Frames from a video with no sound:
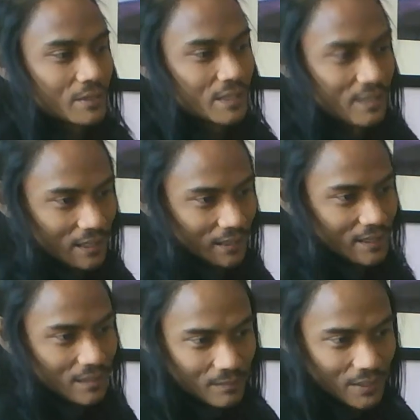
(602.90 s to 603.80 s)
Because I
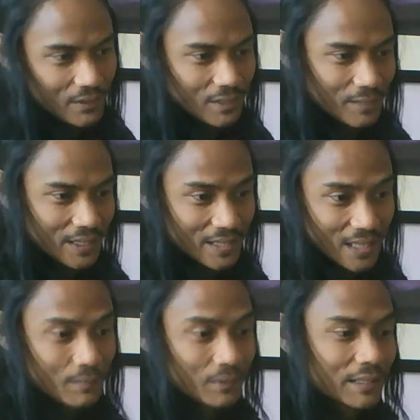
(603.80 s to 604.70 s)
lay them out on my
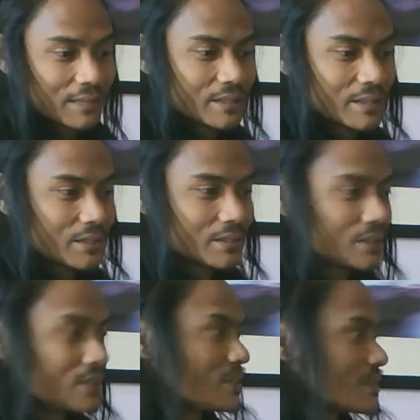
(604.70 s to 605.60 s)
table down here
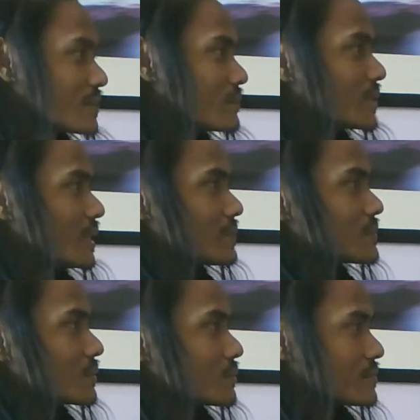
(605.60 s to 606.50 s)
sometimes,
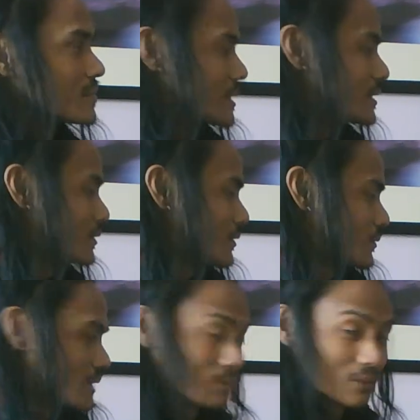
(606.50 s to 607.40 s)
or over there, or
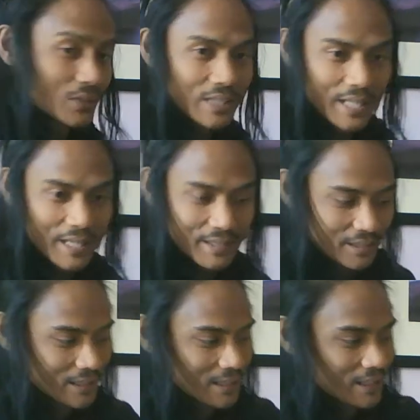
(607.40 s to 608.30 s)
when I'm looking at it.
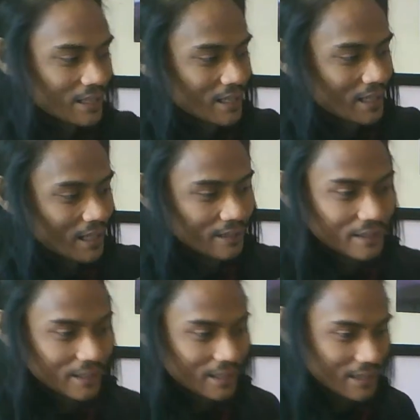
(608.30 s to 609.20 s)
And
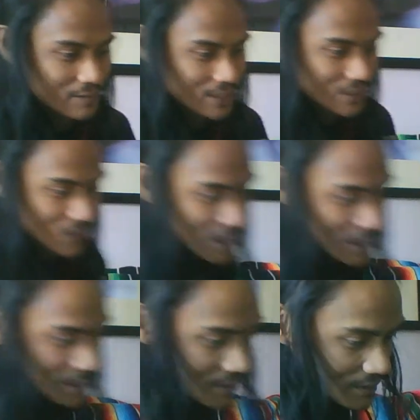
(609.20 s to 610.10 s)
then I have these
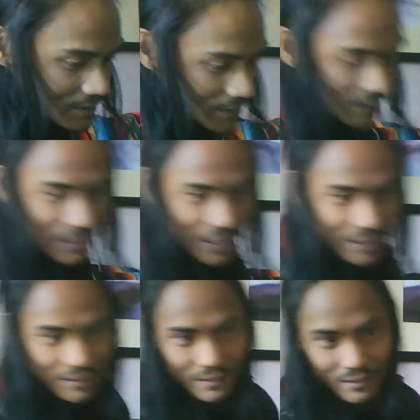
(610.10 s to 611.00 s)
rocks. You know, I
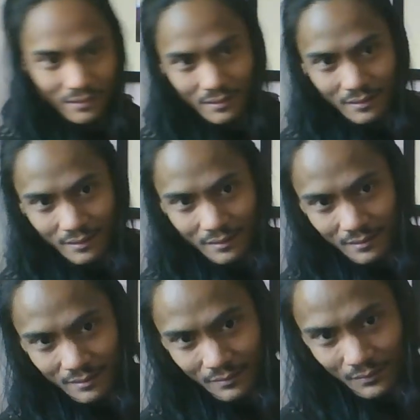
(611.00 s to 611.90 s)
painted these
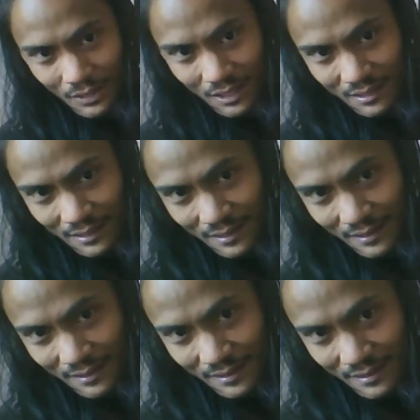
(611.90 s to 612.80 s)
rocks like
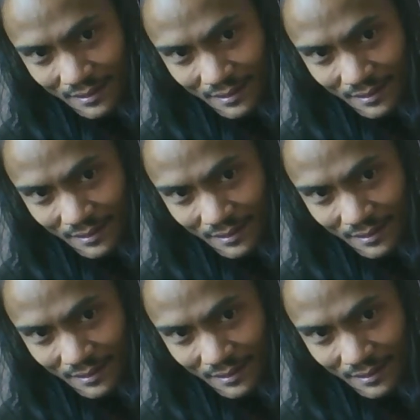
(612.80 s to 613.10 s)
this.